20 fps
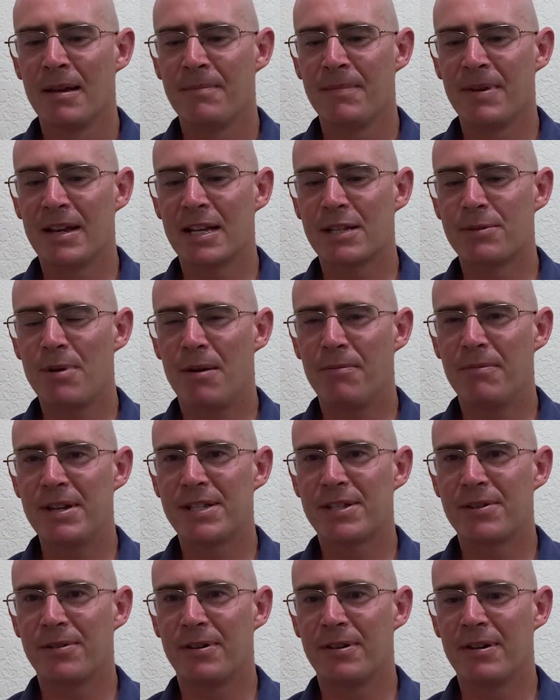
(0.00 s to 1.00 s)
Because what we
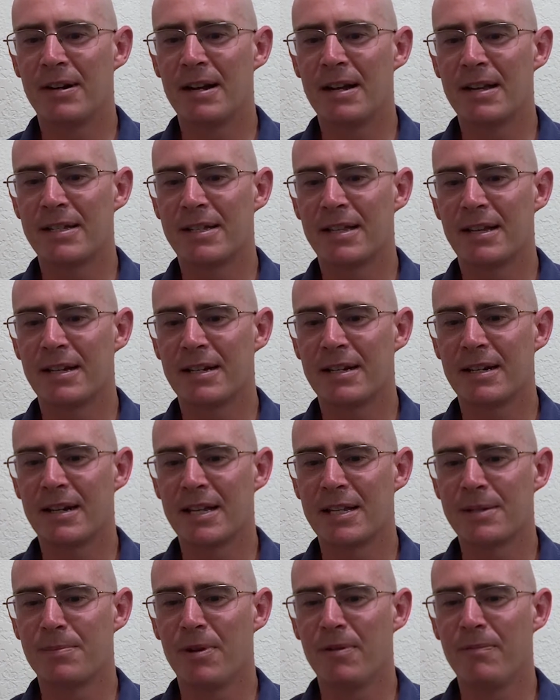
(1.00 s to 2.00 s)
saw is that
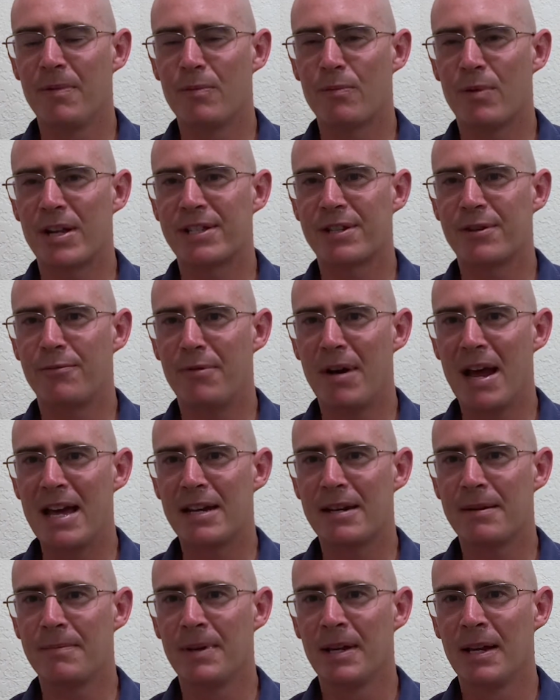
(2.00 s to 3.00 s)
his movement wasn't
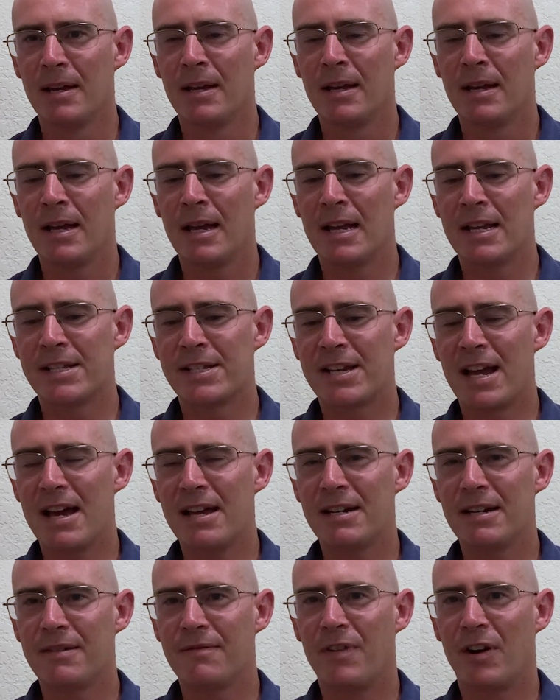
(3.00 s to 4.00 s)
random. He
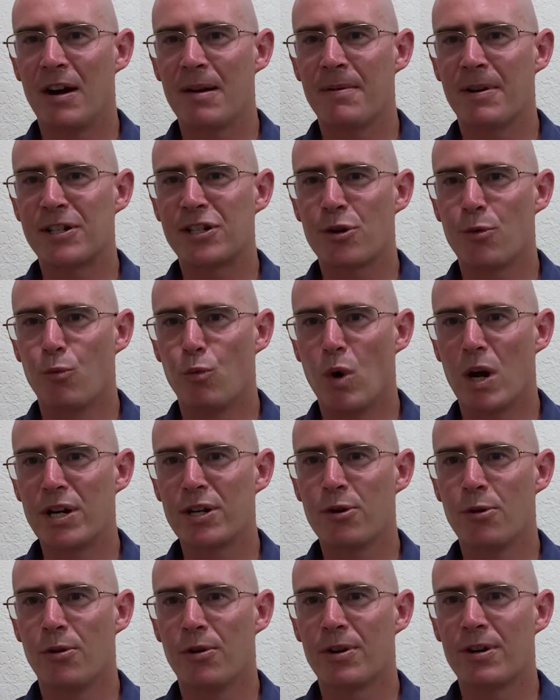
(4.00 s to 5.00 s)
started very much at
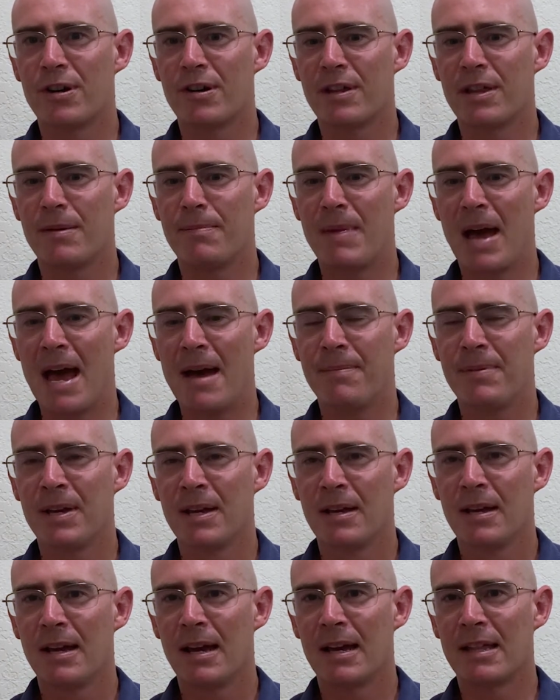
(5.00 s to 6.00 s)
one corner of the map
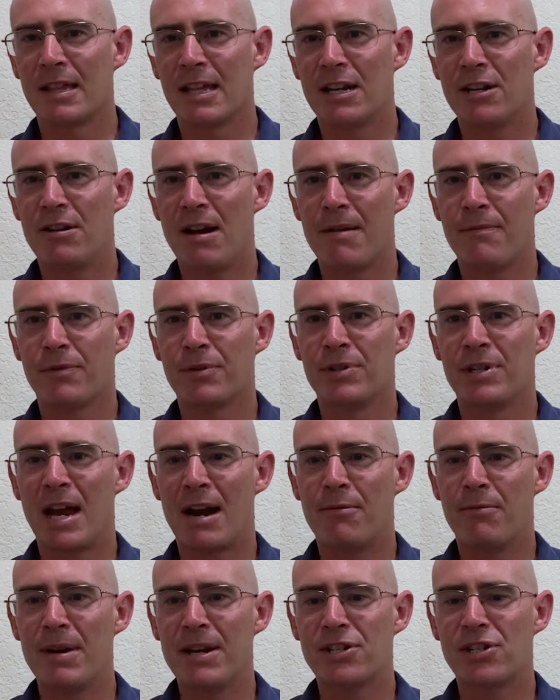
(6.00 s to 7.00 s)
and then traveled
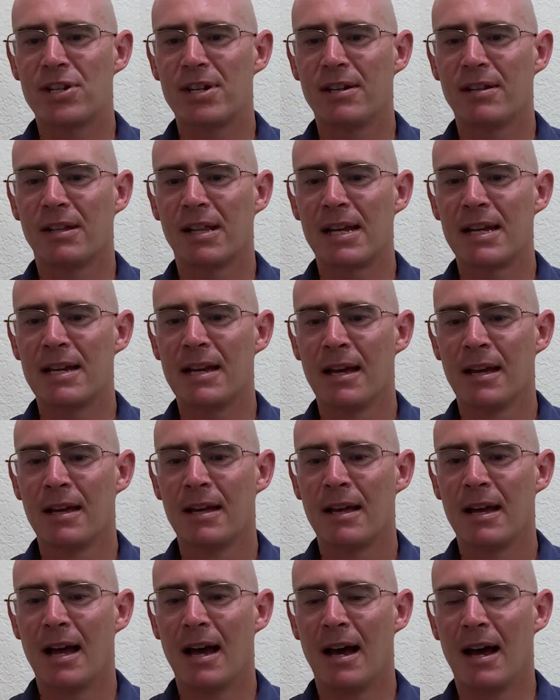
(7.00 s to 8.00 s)
directionally
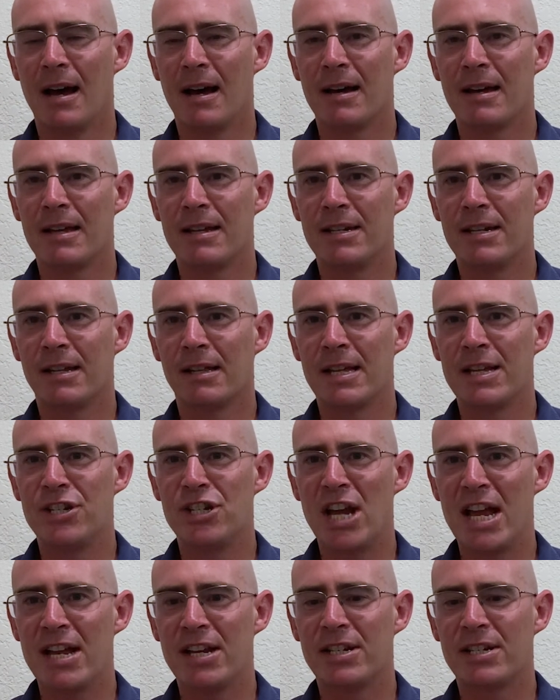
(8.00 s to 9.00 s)
until he
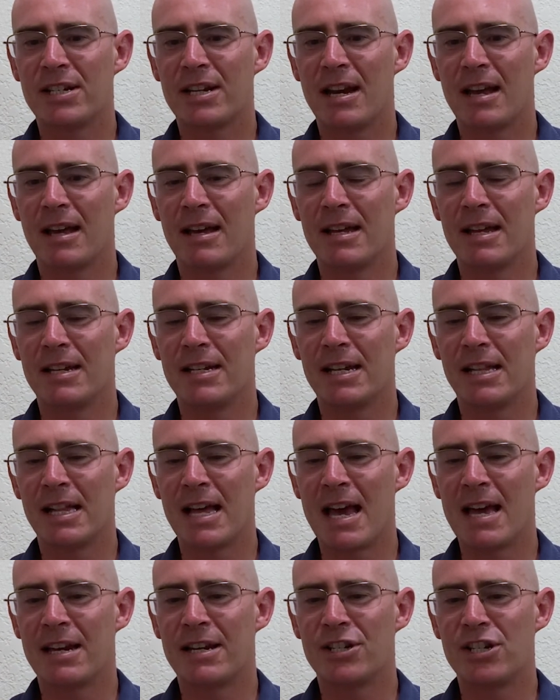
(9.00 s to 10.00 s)

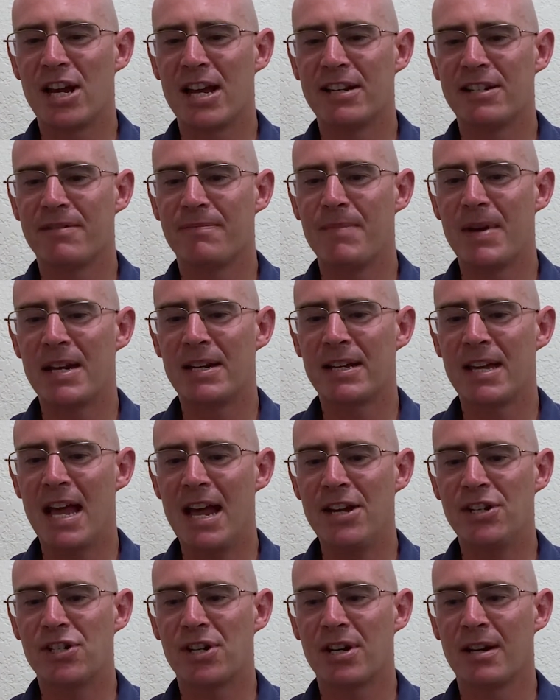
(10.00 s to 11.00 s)
had a change of
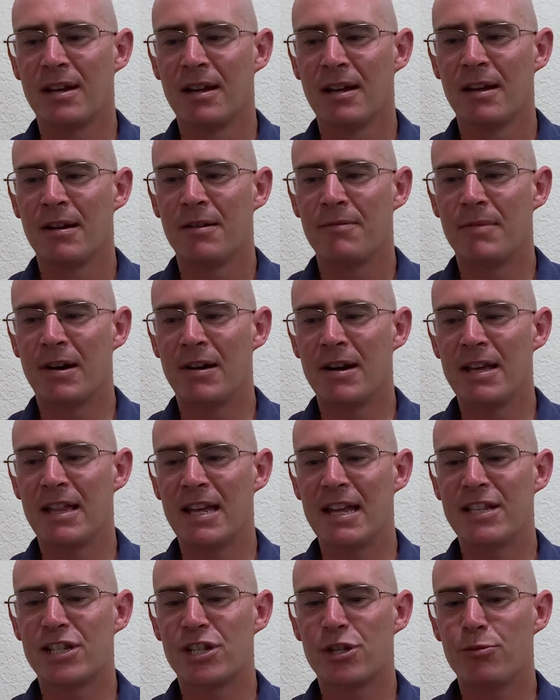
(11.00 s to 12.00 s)
medication, where he
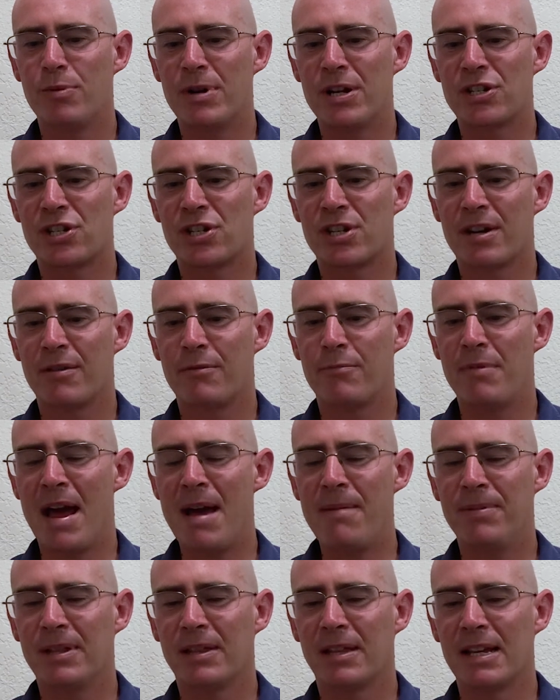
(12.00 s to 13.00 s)
then switched
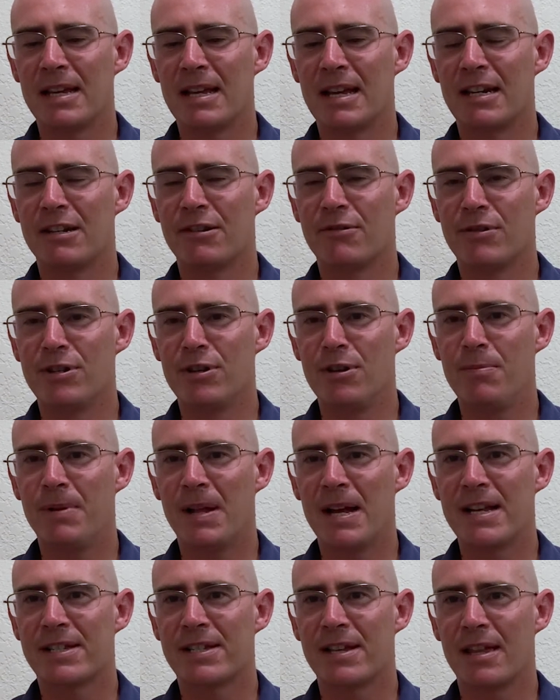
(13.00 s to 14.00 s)
rapidly into a new
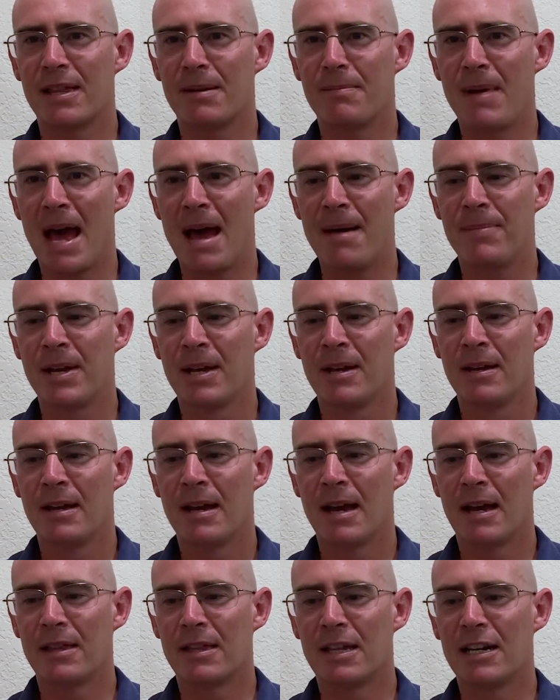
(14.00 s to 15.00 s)
place on the map,
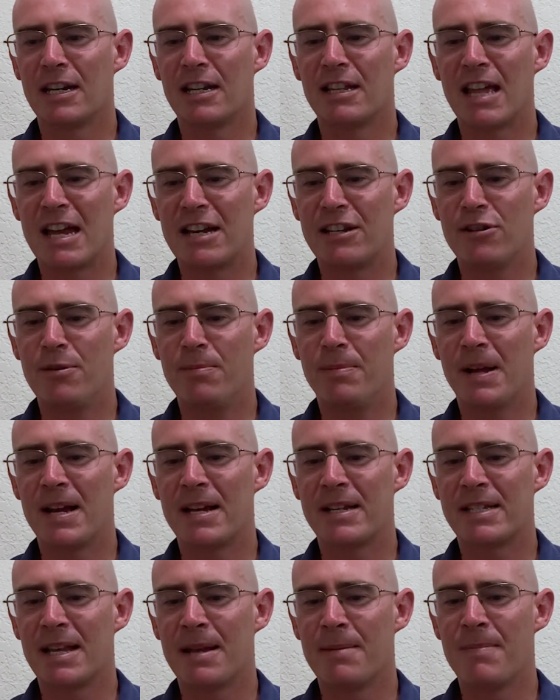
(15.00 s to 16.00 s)
and then in that new
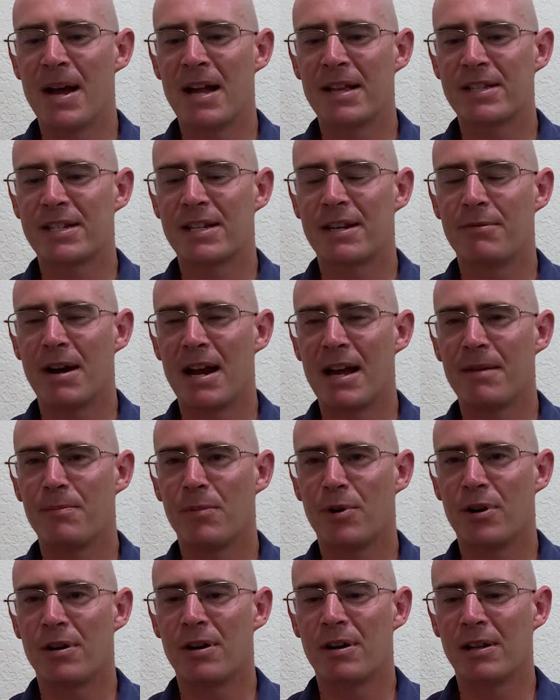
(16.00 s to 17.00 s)
place he bounced around
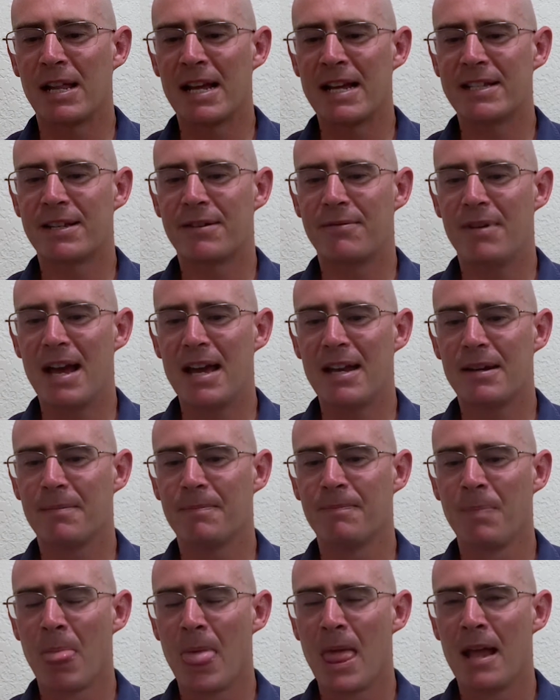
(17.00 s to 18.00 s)
more or less at
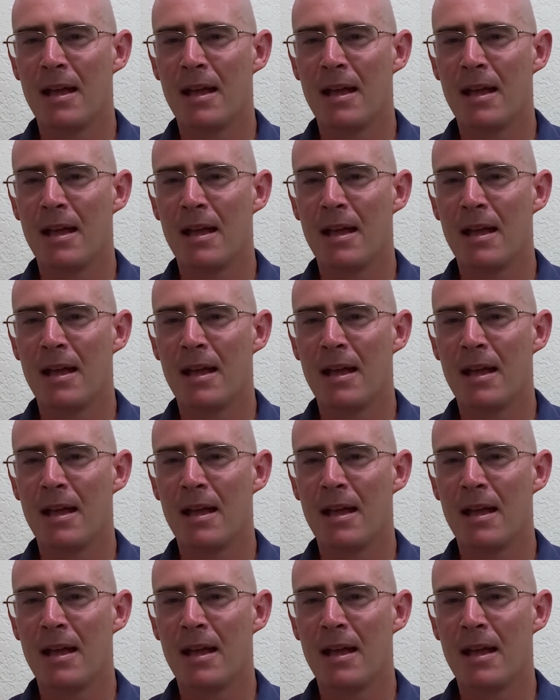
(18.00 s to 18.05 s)
random.